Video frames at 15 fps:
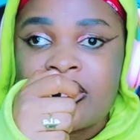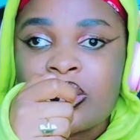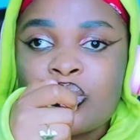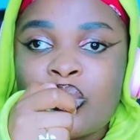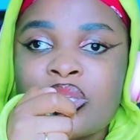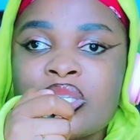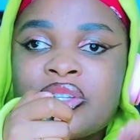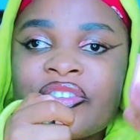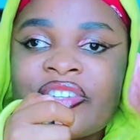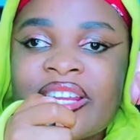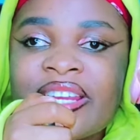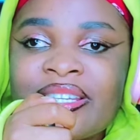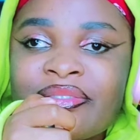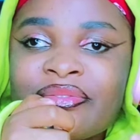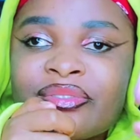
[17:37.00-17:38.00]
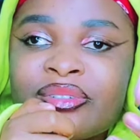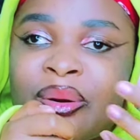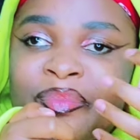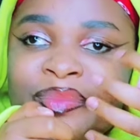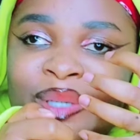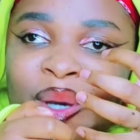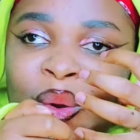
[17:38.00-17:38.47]
was straight
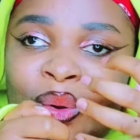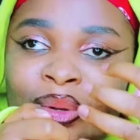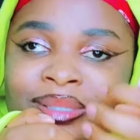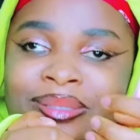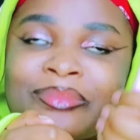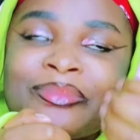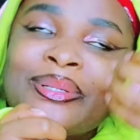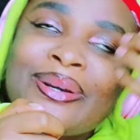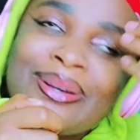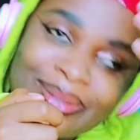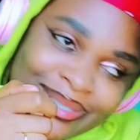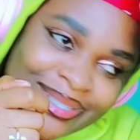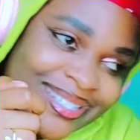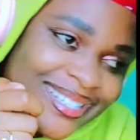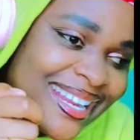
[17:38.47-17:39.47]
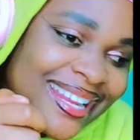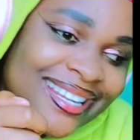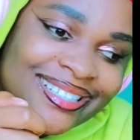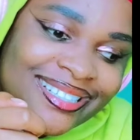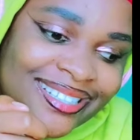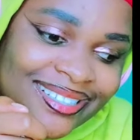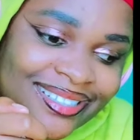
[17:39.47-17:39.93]
from the host, bro.
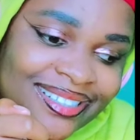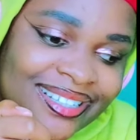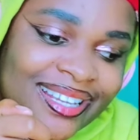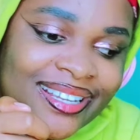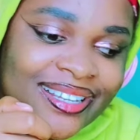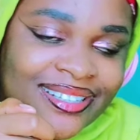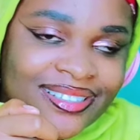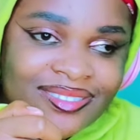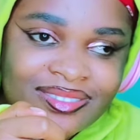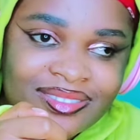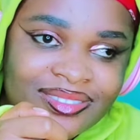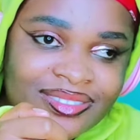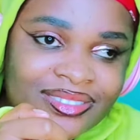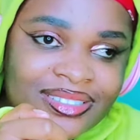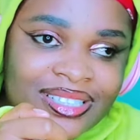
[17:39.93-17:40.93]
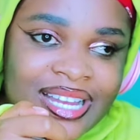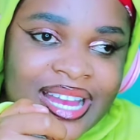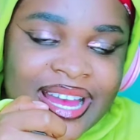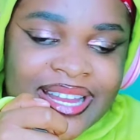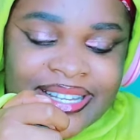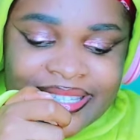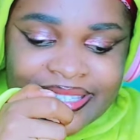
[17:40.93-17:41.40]
Straight, like,
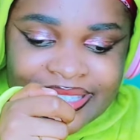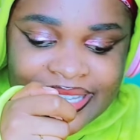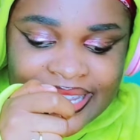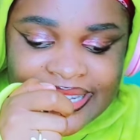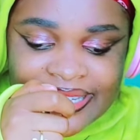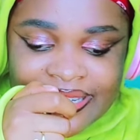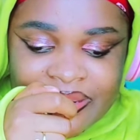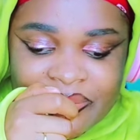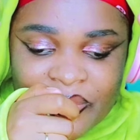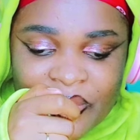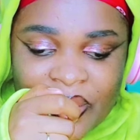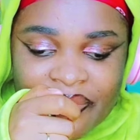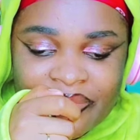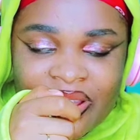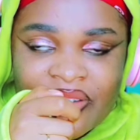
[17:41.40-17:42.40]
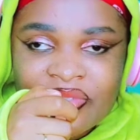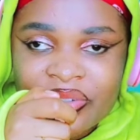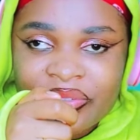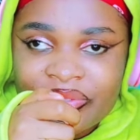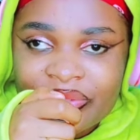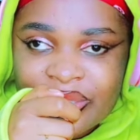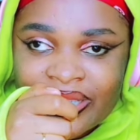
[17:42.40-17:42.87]
and he said they were here for
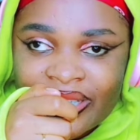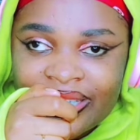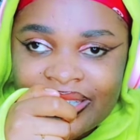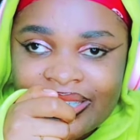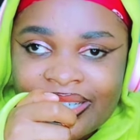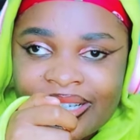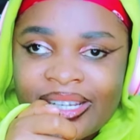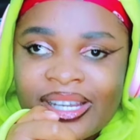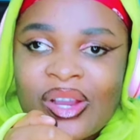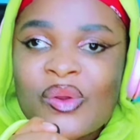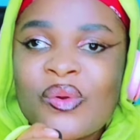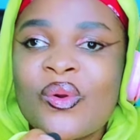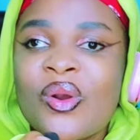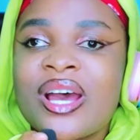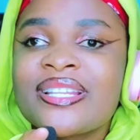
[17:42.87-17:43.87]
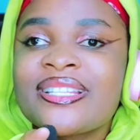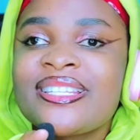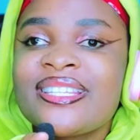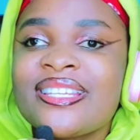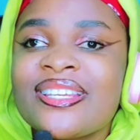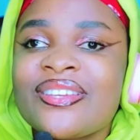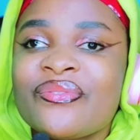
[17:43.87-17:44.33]
free kwa
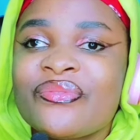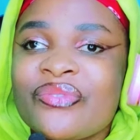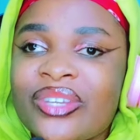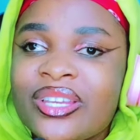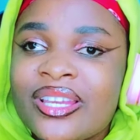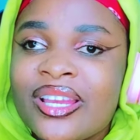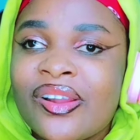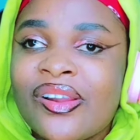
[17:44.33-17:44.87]
TV.